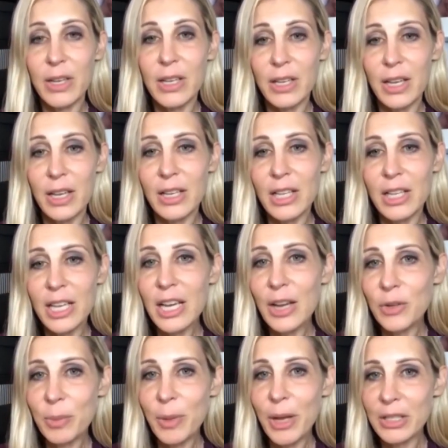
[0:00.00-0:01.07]
And the thing I
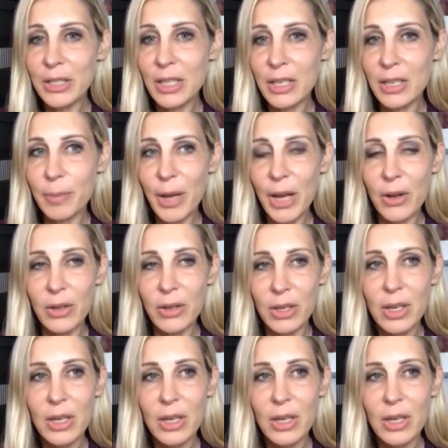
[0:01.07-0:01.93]
was about to say about